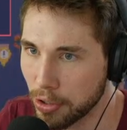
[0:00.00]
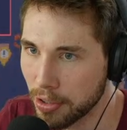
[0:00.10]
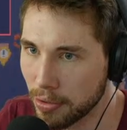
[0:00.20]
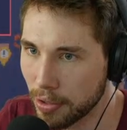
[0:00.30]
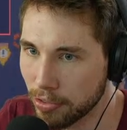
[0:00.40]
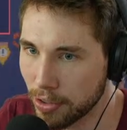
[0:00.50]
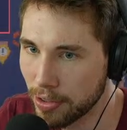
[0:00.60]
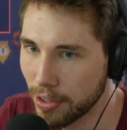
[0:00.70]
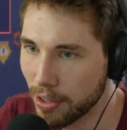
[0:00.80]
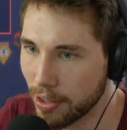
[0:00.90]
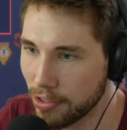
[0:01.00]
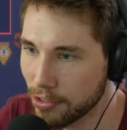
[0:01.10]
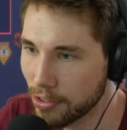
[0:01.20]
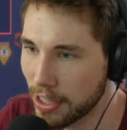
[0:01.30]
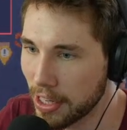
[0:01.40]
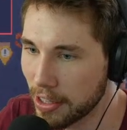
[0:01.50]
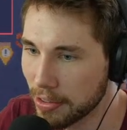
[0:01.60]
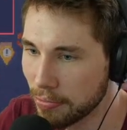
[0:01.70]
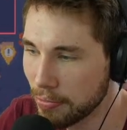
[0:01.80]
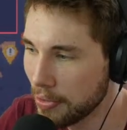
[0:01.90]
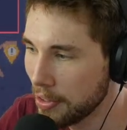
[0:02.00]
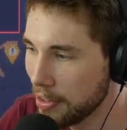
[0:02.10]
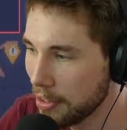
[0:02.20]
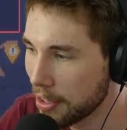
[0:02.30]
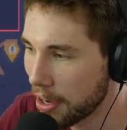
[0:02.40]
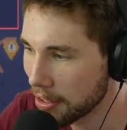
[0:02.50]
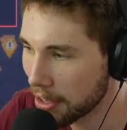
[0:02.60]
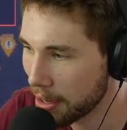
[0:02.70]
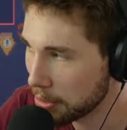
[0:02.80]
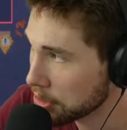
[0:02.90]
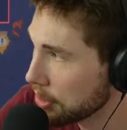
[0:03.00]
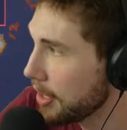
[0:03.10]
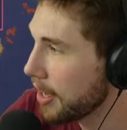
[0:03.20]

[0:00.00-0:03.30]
it. Wait for it. This screen here. Kind of garbage.